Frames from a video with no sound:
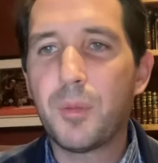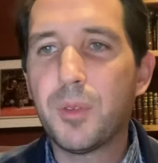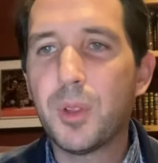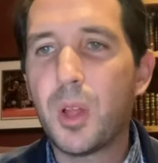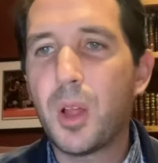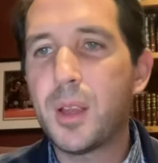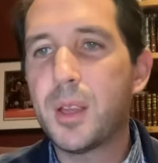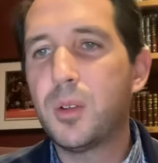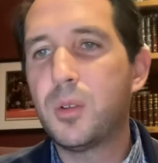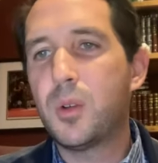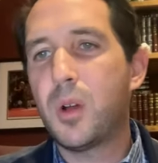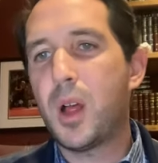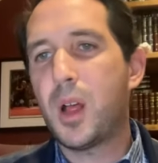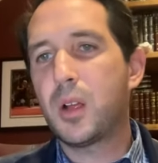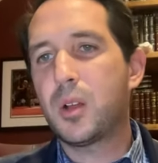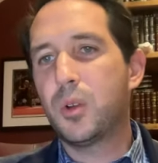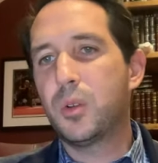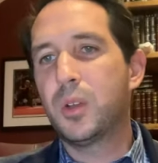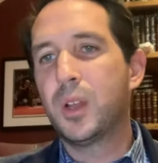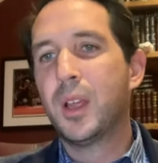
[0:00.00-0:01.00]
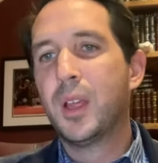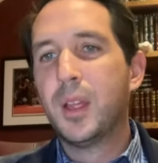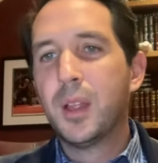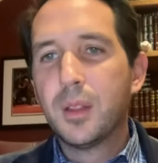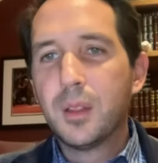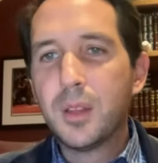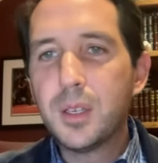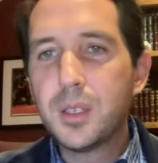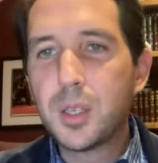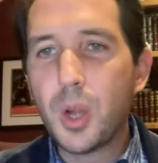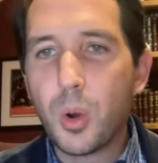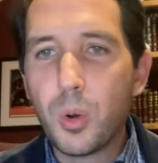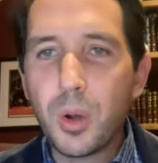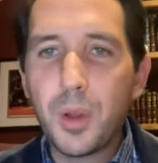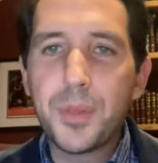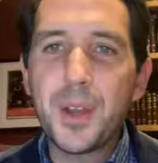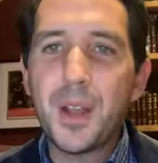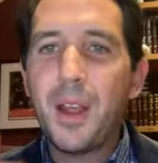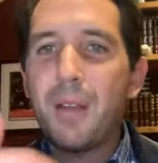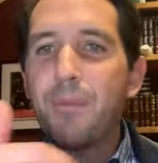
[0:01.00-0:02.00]
V'lo yinu algot l'dorot,
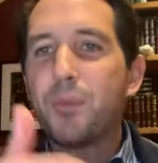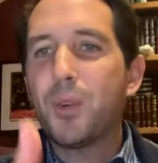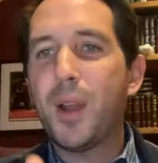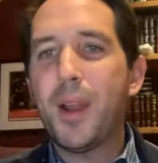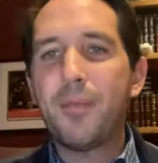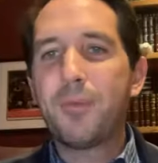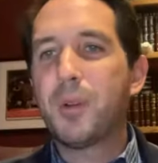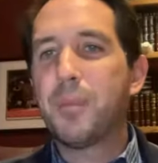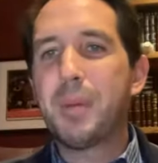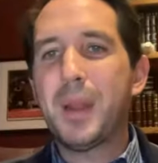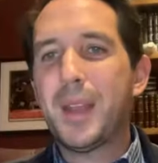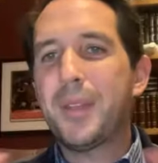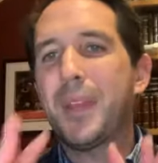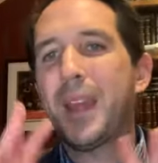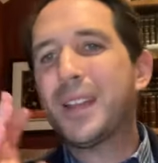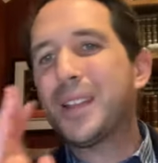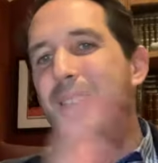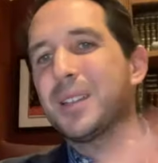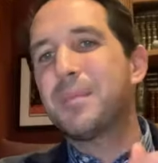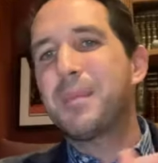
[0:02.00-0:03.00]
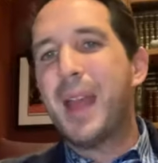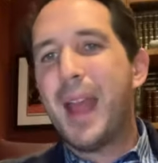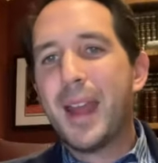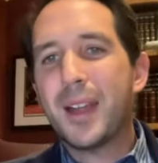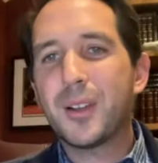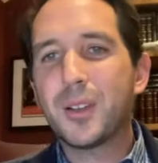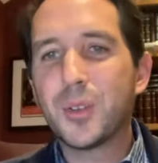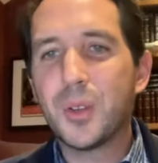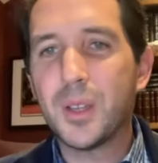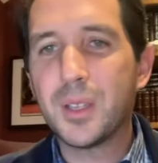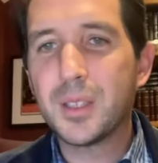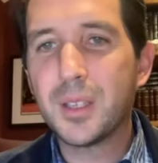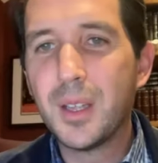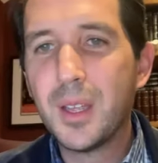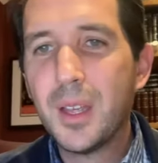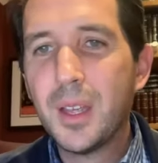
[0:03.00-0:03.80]
they're not forever, but that doesn't matter to us.